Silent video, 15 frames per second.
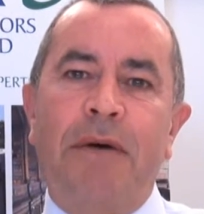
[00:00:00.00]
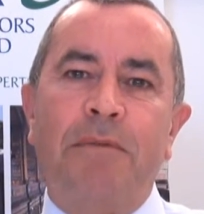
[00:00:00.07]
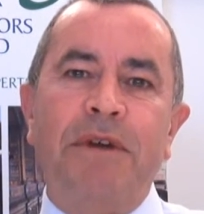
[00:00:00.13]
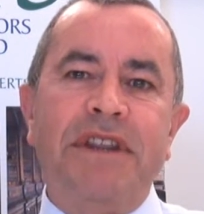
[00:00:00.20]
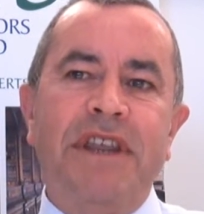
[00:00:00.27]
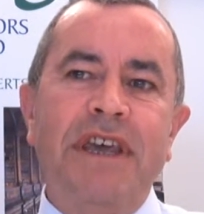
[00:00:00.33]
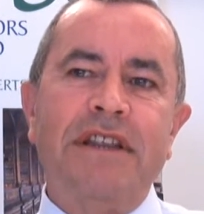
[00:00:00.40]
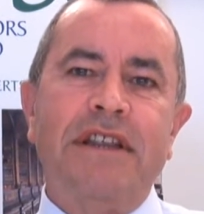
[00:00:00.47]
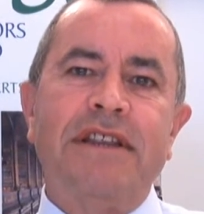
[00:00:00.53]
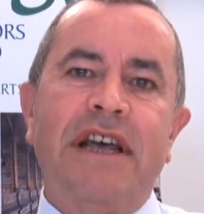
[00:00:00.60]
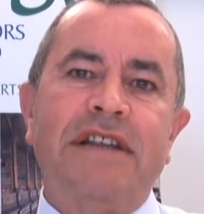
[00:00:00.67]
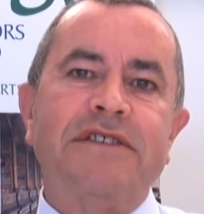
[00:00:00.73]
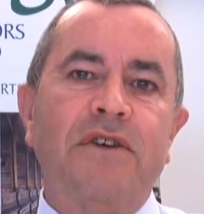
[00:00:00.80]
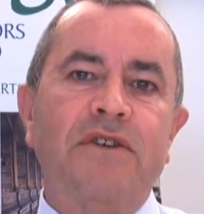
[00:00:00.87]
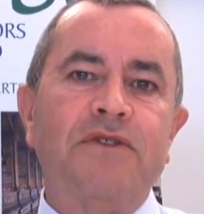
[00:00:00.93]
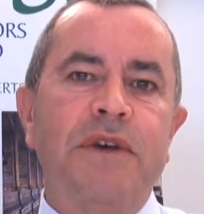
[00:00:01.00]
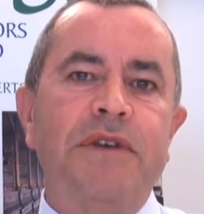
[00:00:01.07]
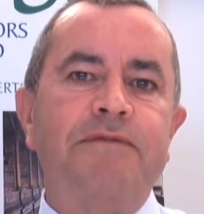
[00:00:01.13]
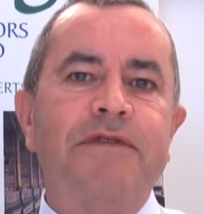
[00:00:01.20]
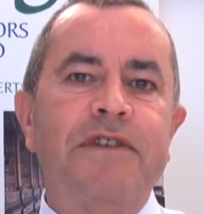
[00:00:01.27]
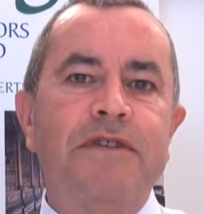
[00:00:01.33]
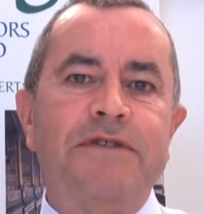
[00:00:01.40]
and we think that that's going to
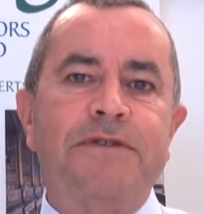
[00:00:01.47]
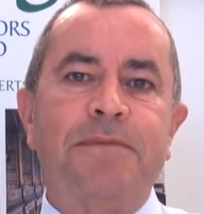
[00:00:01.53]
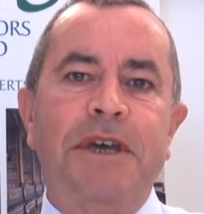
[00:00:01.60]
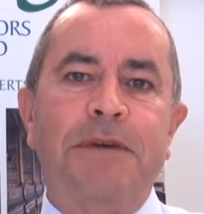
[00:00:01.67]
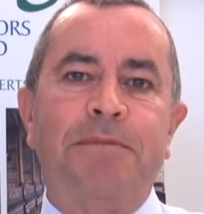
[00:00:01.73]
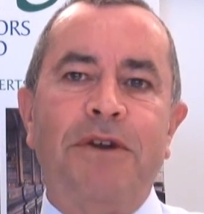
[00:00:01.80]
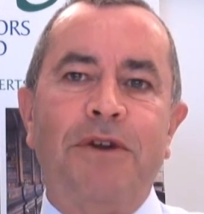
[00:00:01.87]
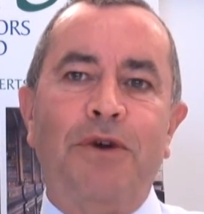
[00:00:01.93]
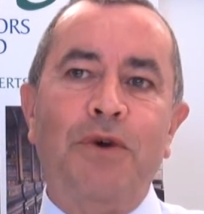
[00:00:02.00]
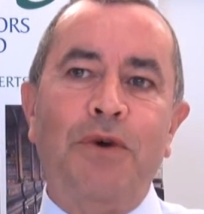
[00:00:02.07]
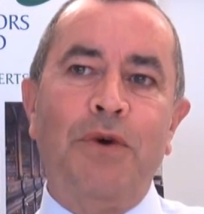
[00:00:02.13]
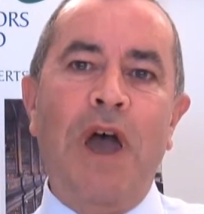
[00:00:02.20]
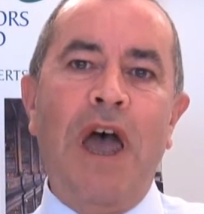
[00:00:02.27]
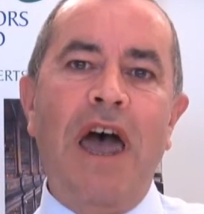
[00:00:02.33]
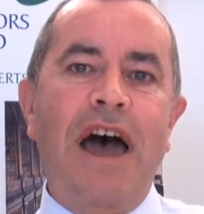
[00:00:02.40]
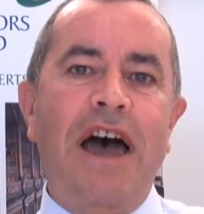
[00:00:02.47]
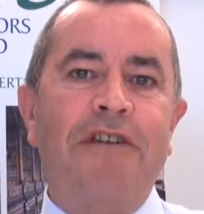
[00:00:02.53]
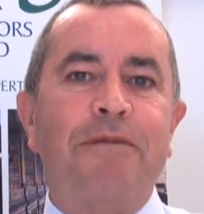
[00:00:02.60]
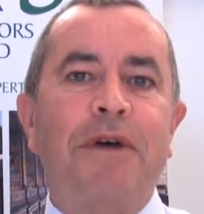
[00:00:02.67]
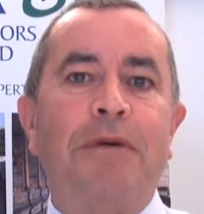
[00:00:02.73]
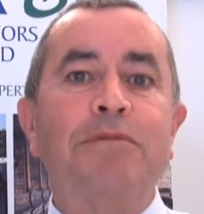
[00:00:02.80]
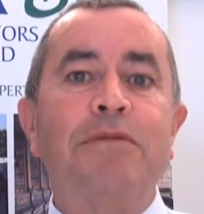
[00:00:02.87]
influence people who
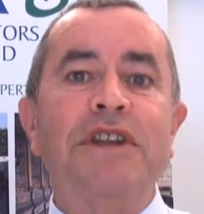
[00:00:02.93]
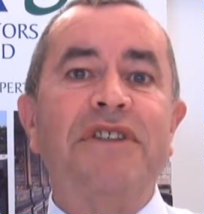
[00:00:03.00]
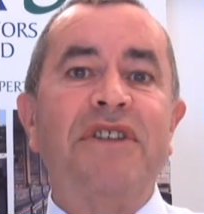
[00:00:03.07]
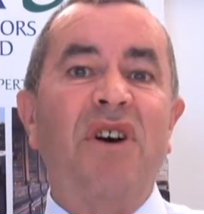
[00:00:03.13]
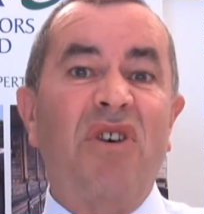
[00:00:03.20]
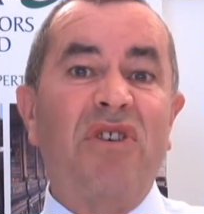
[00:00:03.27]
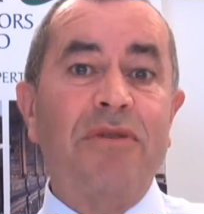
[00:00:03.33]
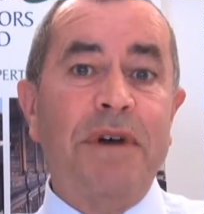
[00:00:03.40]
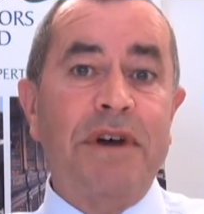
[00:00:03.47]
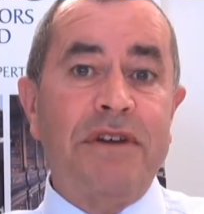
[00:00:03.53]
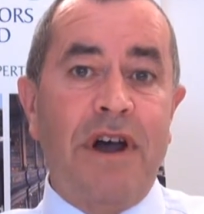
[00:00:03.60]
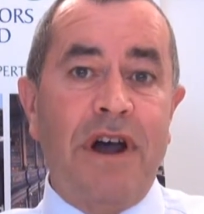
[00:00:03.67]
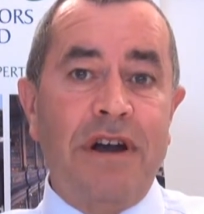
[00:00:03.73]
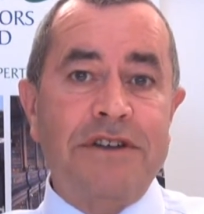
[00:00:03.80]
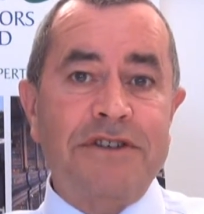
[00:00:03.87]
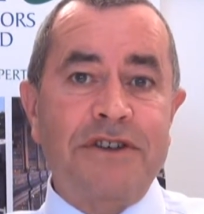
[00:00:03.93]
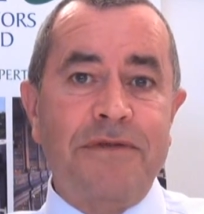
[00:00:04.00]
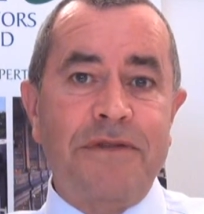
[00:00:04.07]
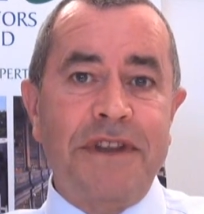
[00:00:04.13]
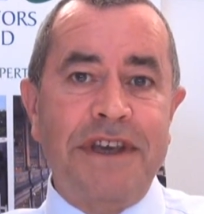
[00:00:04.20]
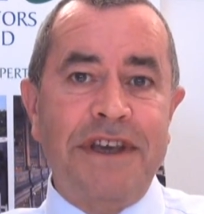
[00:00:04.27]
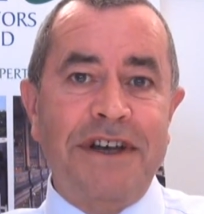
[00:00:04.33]
have probably thought about Ireland
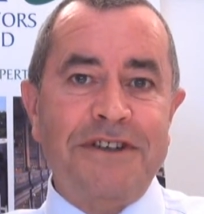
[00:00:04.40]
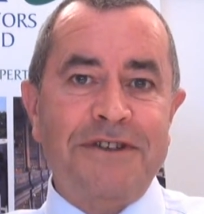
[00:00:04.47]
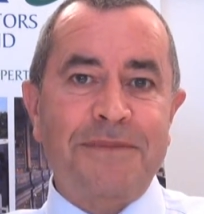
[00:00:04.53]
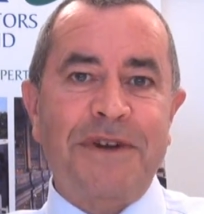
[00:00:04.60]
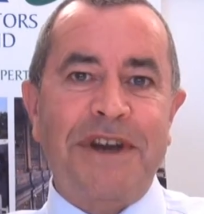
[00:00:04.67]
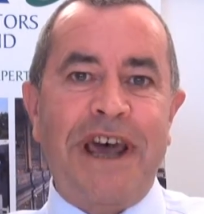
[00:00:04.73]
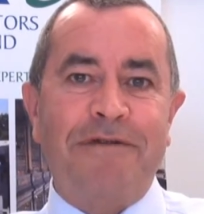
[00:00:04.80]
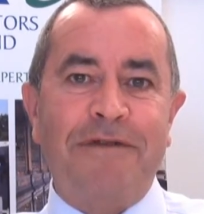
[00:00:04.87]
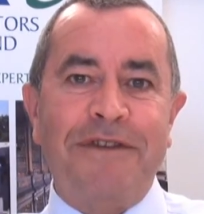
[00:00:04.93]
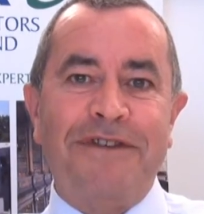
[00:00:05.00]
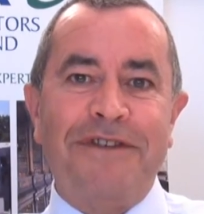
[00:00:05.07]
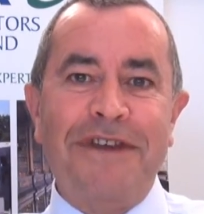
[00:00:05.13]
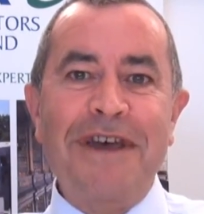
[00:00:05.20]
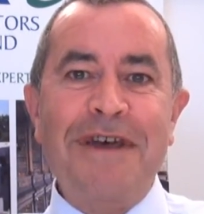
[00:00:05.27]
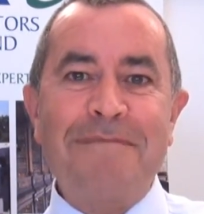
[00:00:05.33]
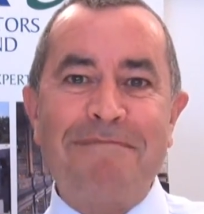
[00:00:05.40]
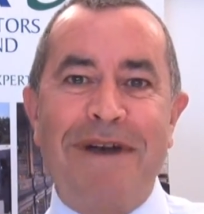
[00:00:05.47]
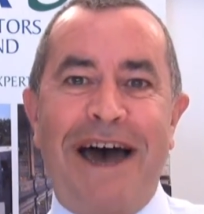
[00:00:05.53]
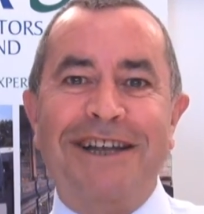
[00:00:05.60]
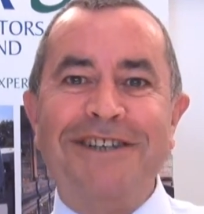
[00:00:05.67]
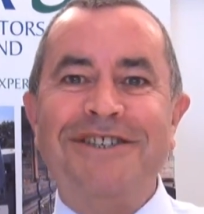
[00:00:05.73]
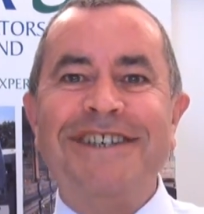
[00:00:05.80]
over the years but haven't
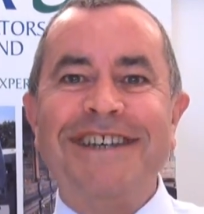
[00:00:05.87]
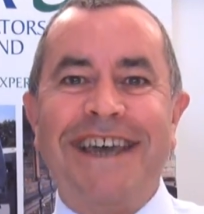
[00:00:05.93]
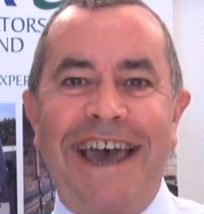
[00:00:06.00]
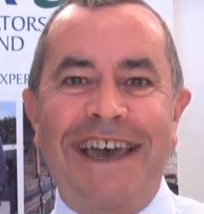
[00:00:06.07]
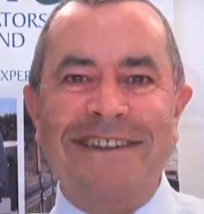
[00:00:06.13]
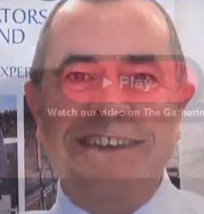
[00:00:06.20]
managed to get